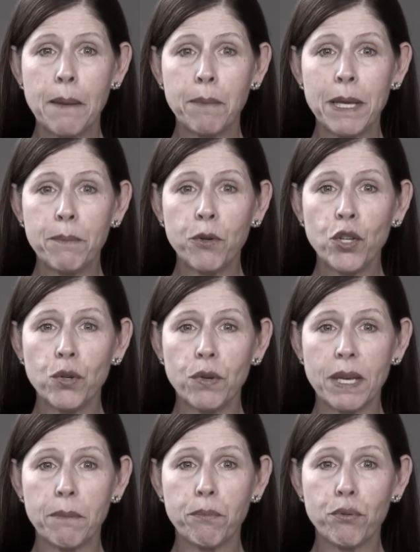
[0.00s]
People who
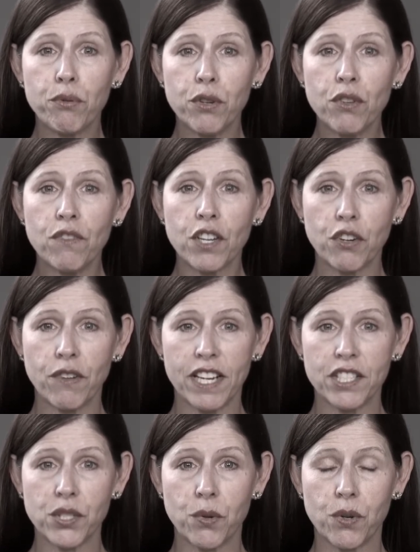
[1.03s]
improve their credit
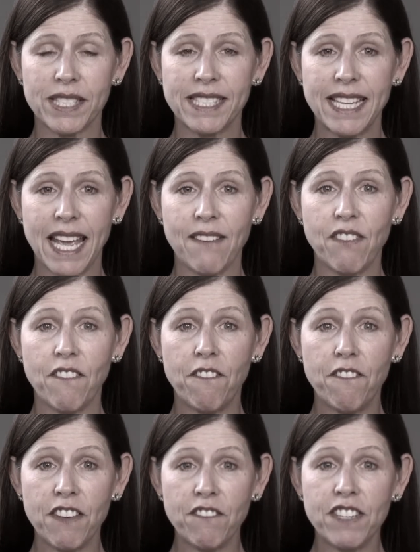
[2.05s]
score save
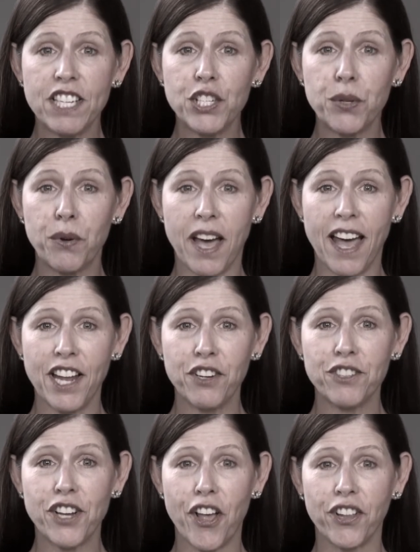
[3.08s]
$50 to
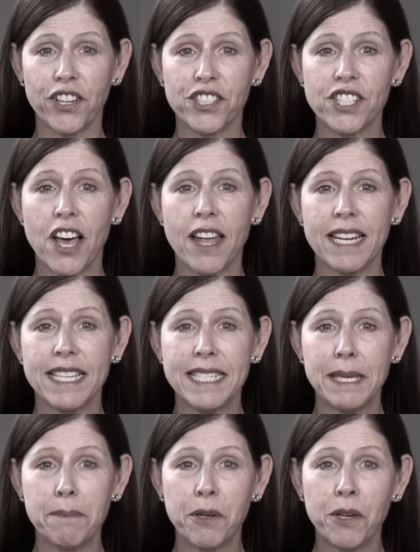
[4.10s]
$100 on a
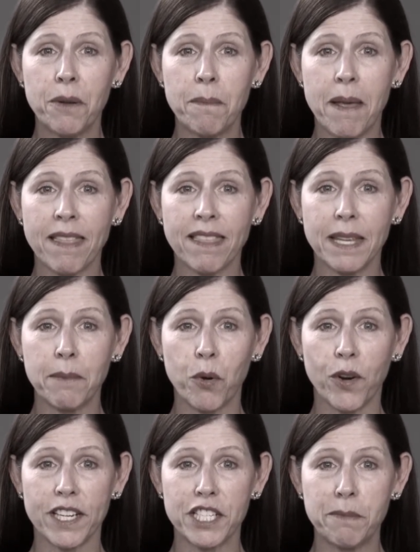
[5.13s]
typical monthly
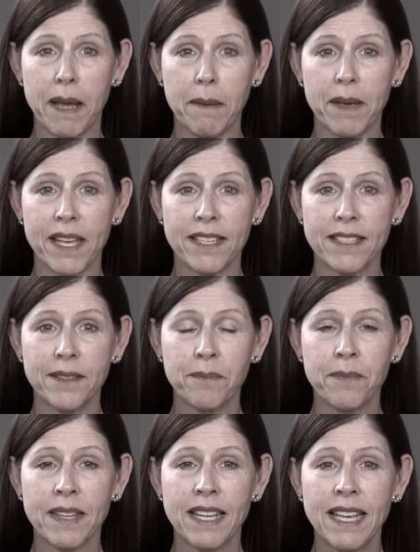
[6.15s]
mortgage payment.
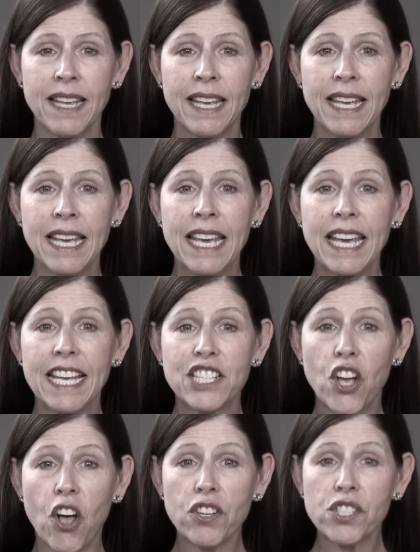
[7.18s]
It's
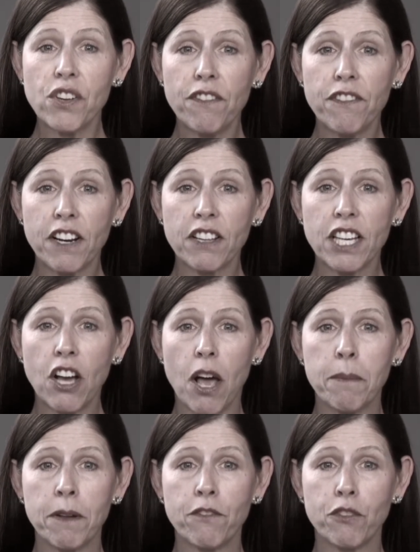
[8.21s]
also fairly
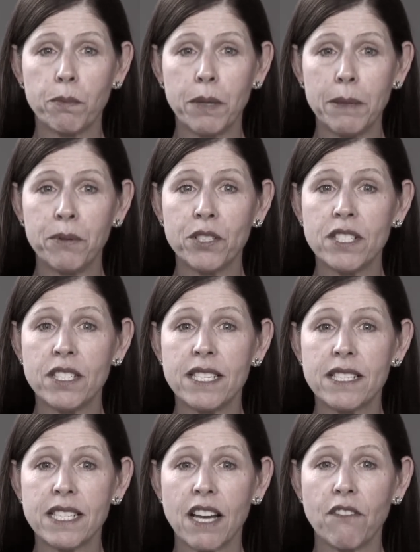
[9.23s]
common for people to
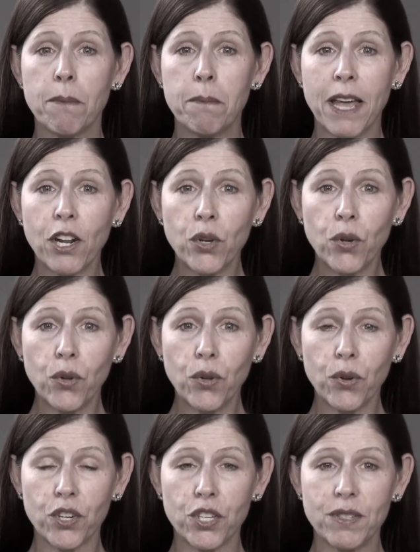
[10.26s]
discover medical
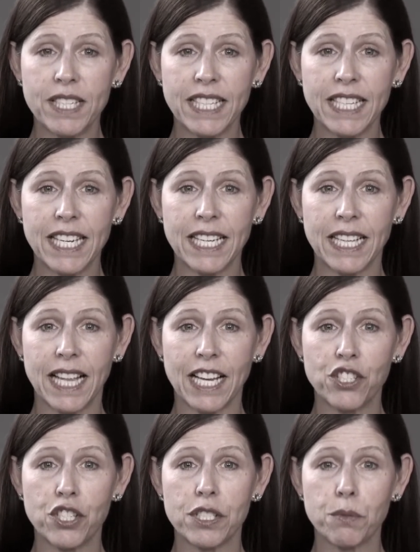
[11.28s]
or utility
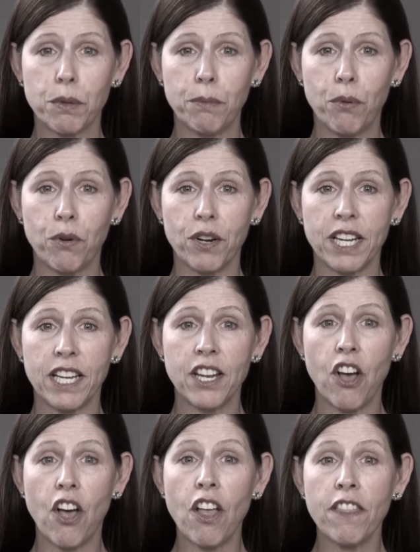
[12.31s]
collections reported
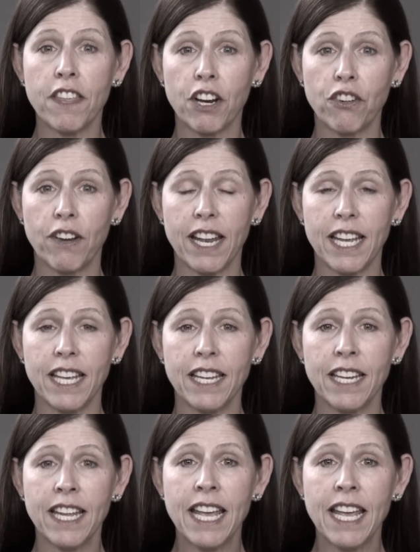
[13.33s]
on their credit,